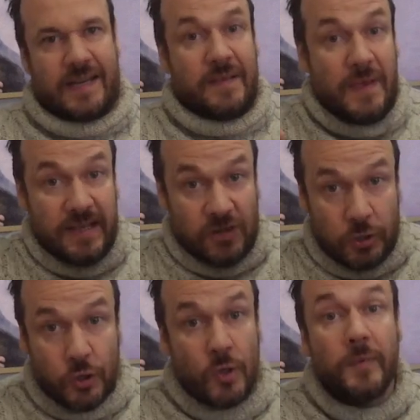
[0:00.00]
is a
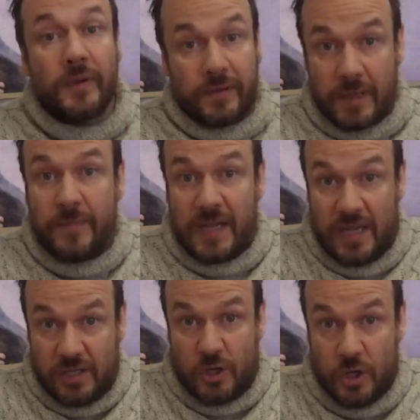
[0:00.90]

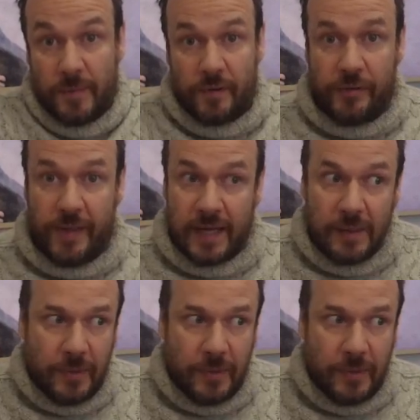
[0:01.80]
human thing,